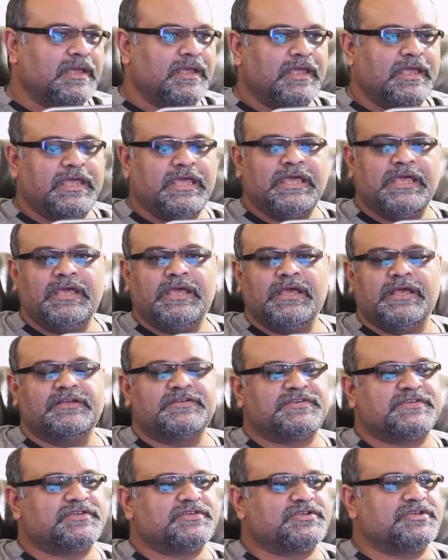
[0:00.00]
He
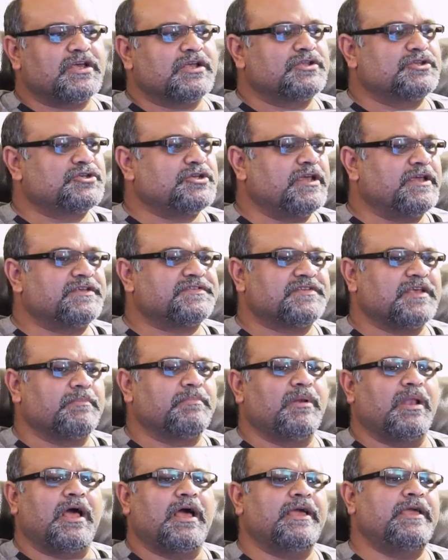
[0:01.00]
is such a
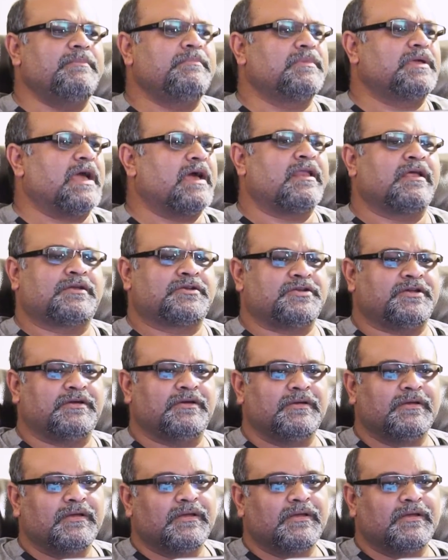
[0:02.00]
sublime character